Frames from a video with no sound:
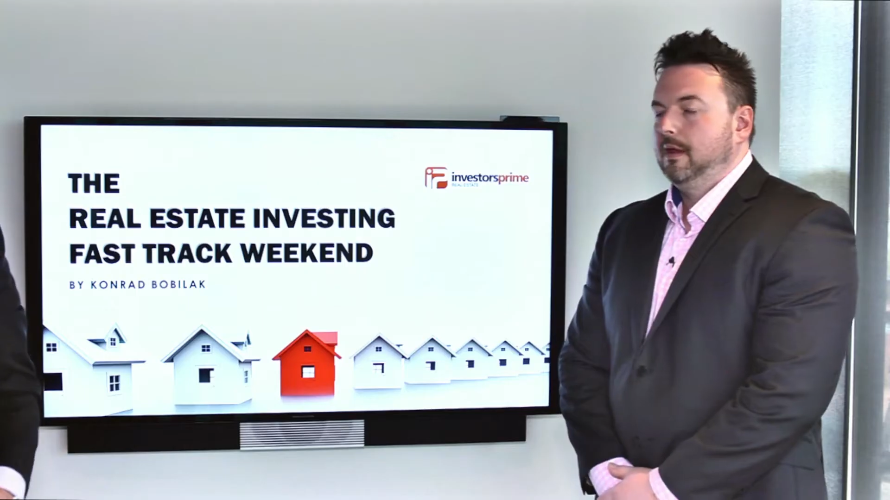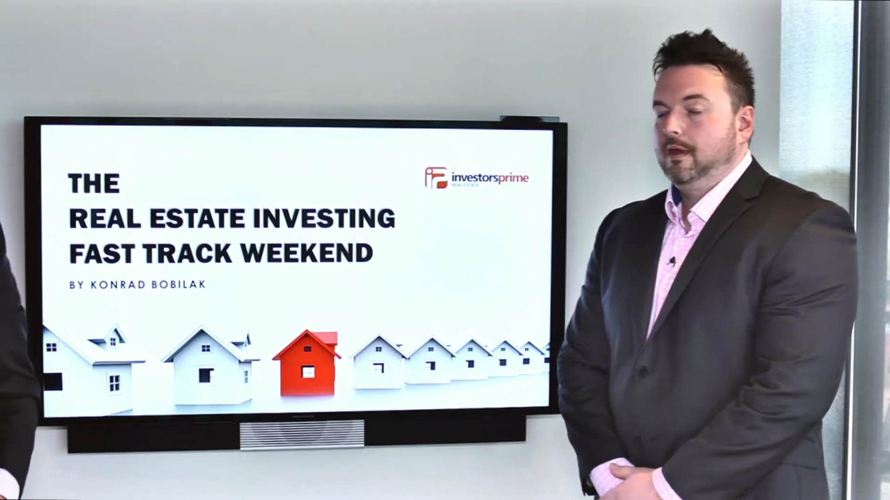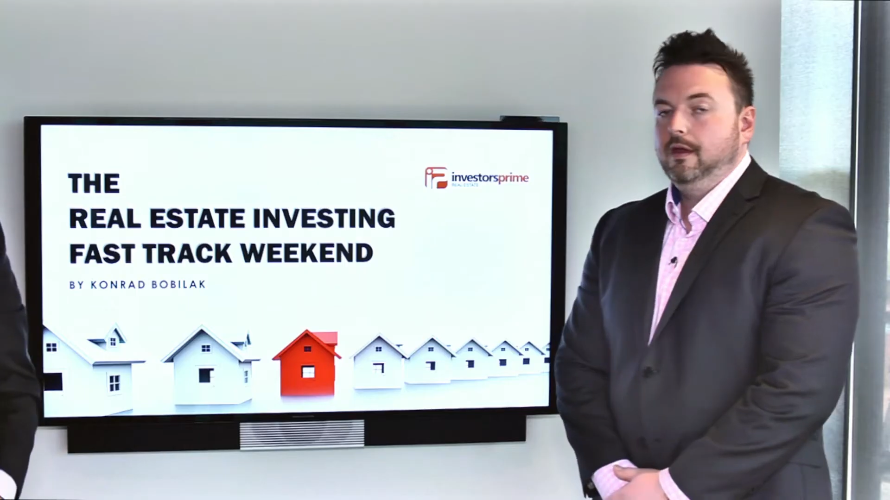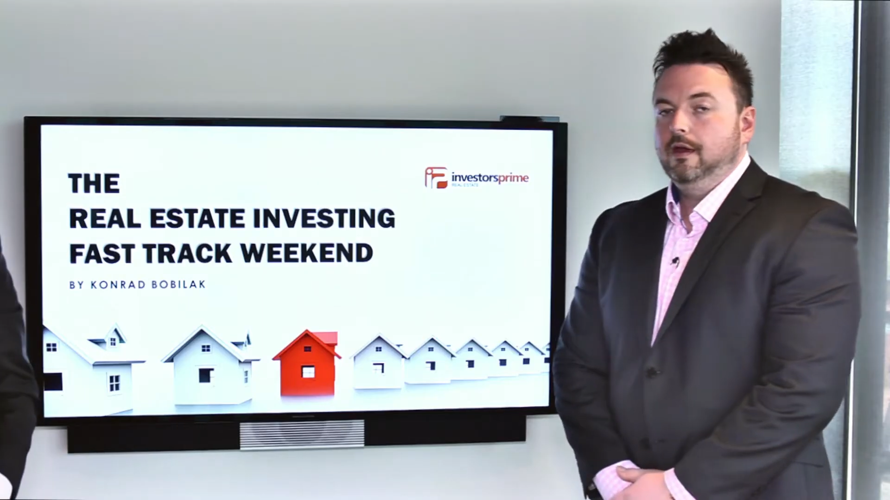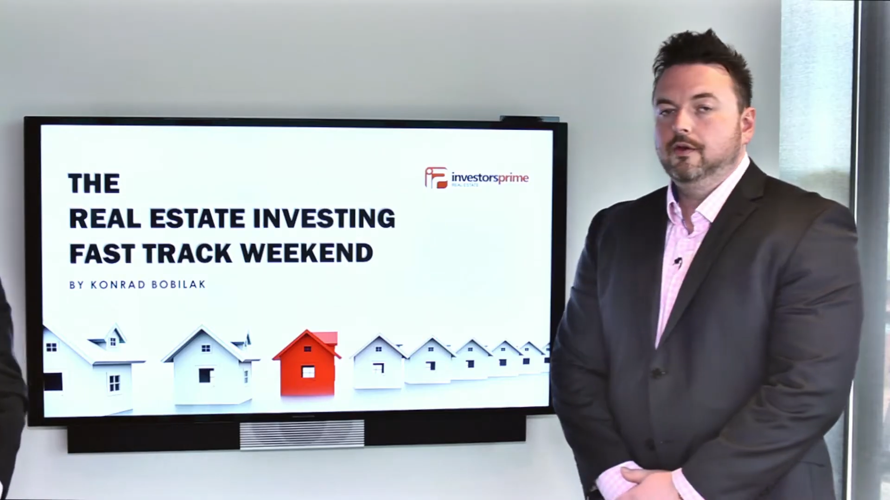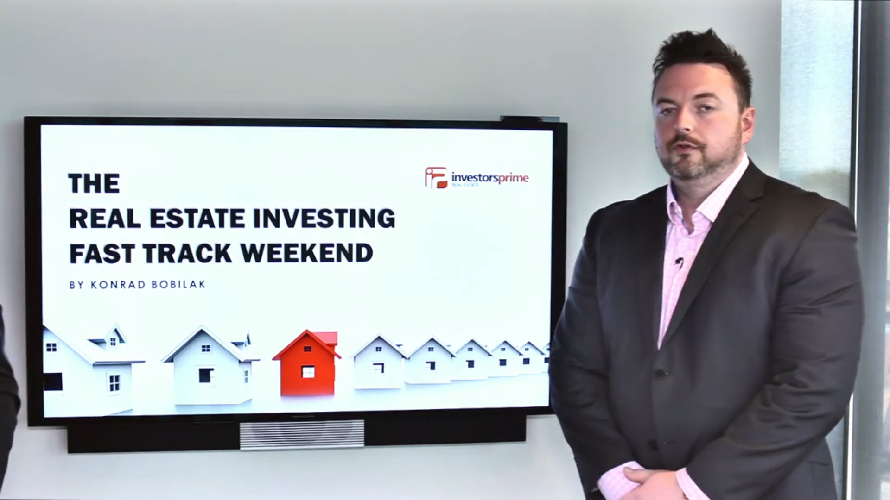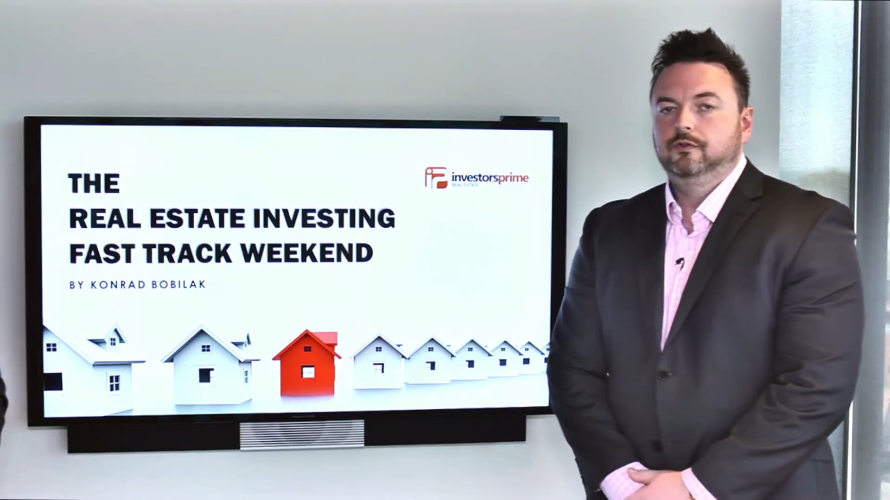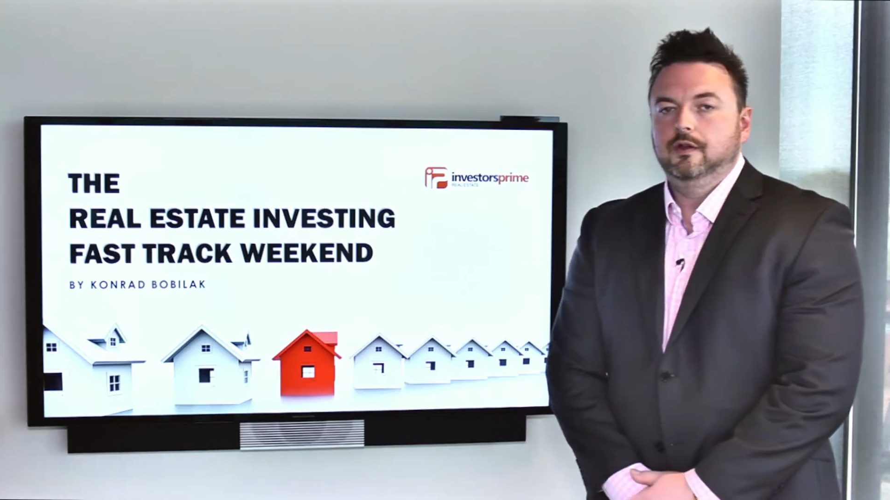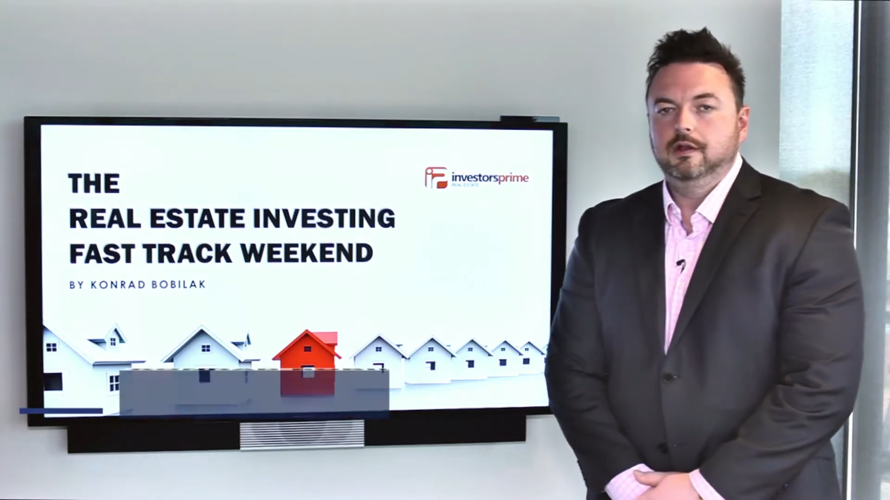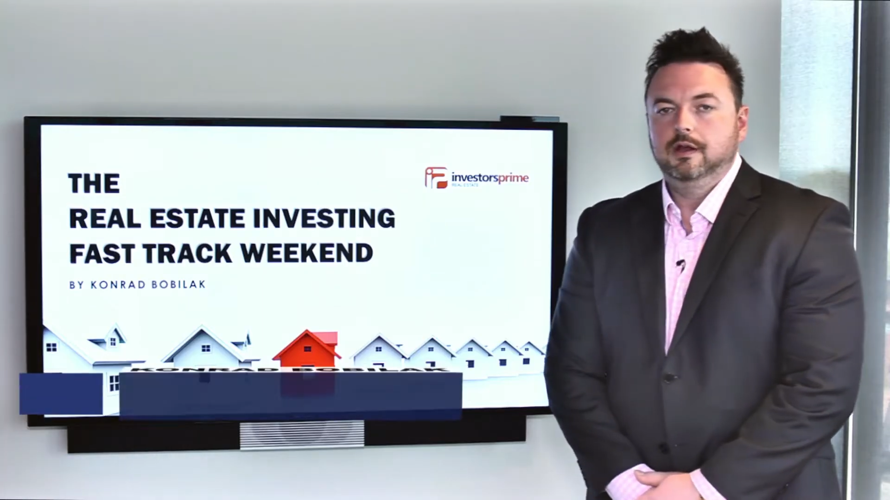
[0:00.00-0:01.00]
Yeah,
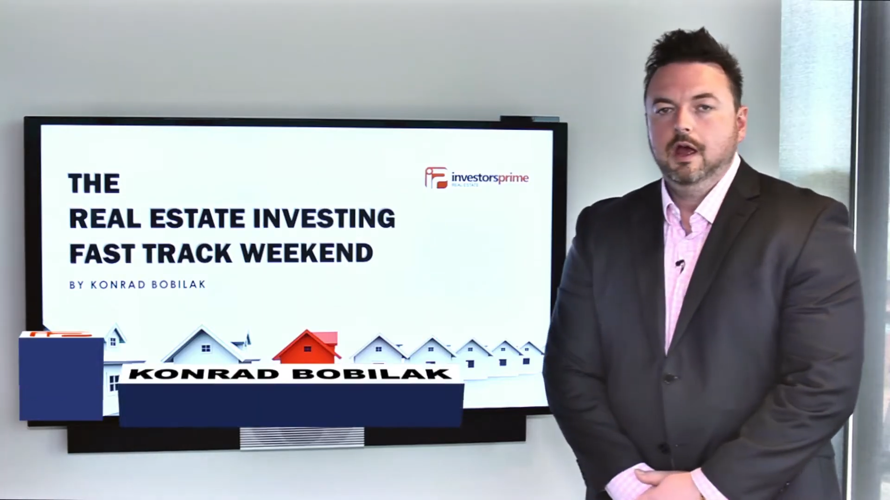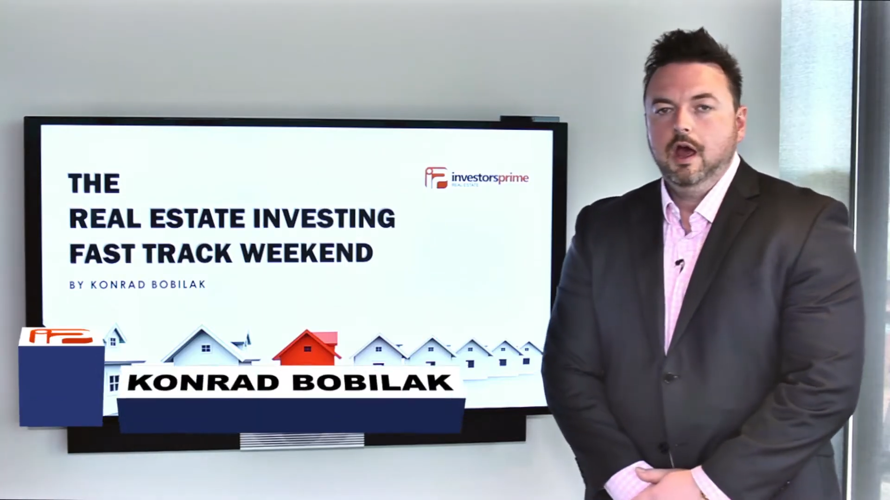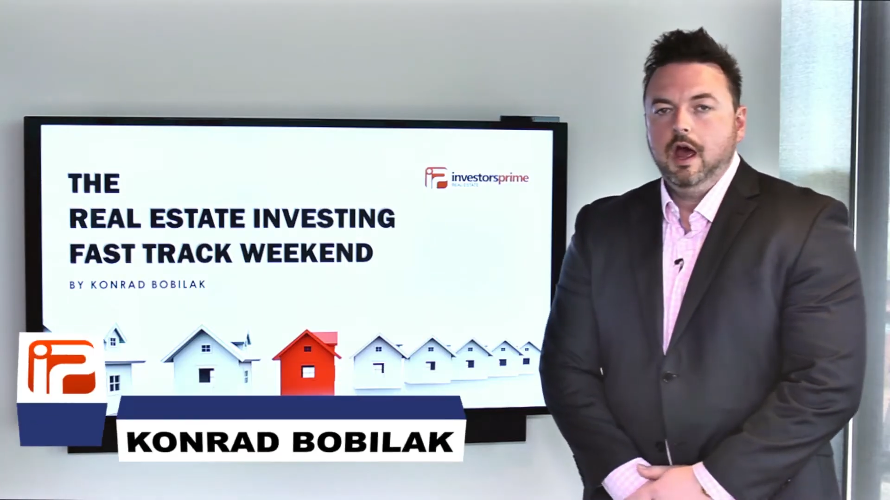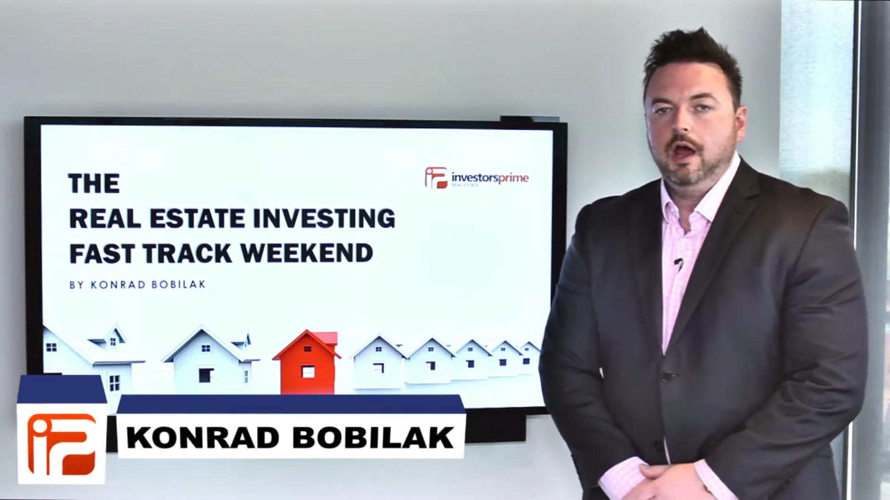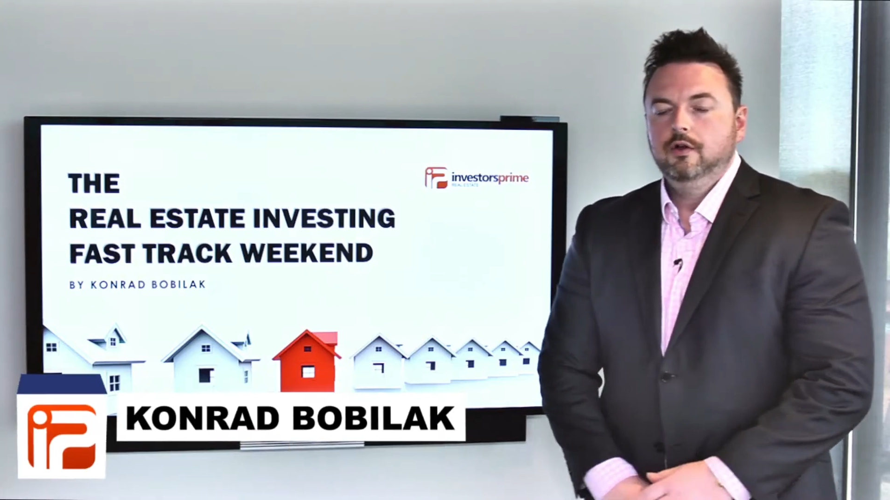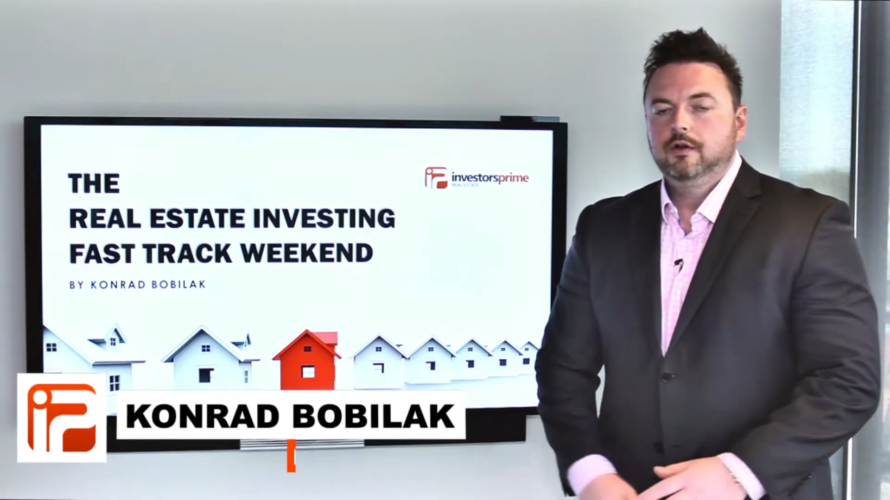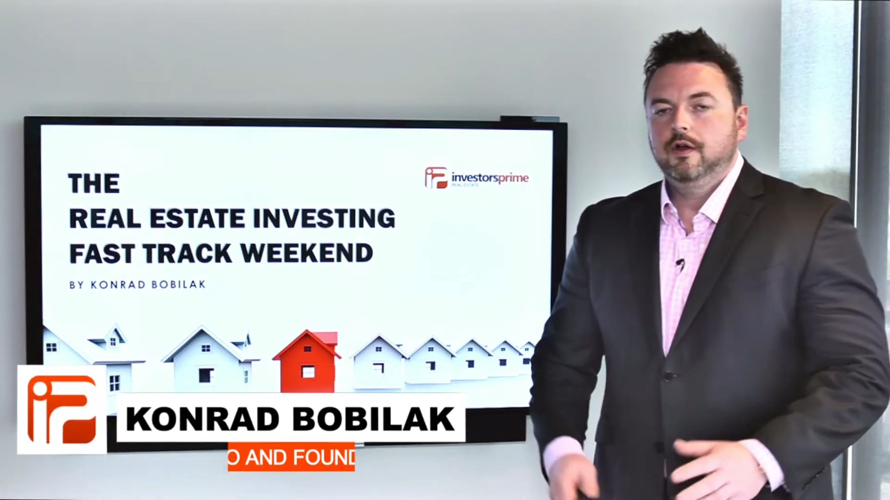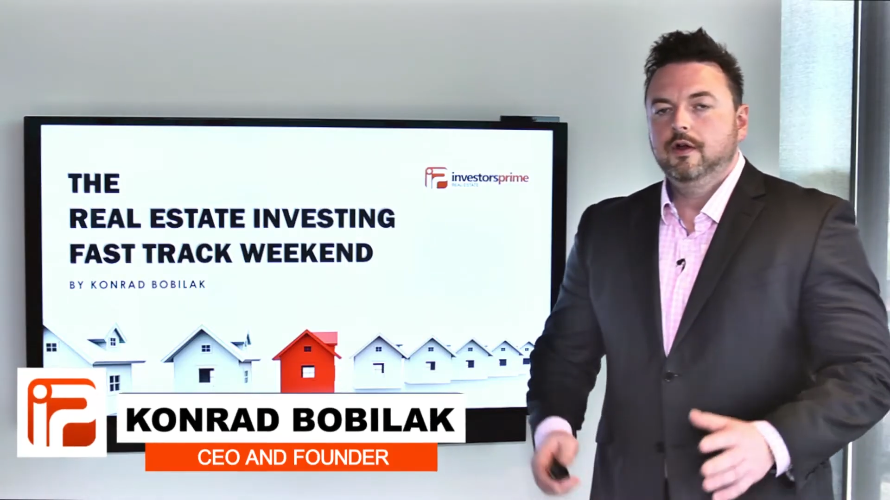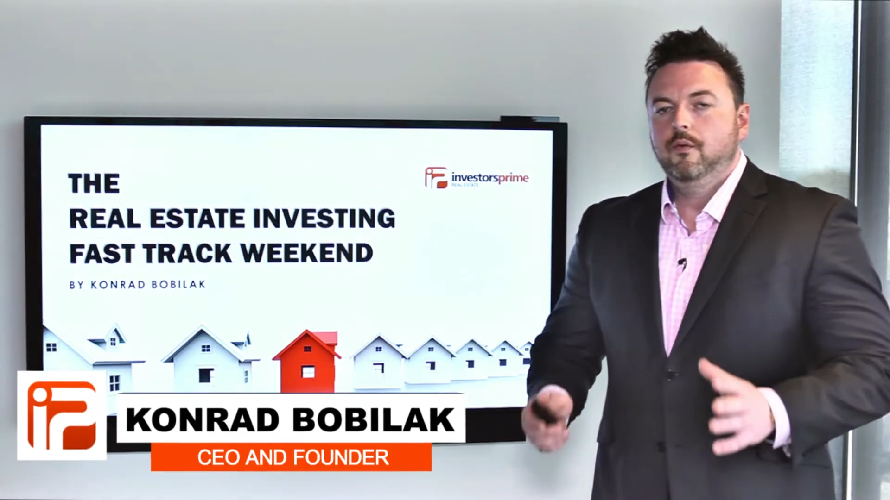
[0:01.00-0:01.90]
certainly. And look,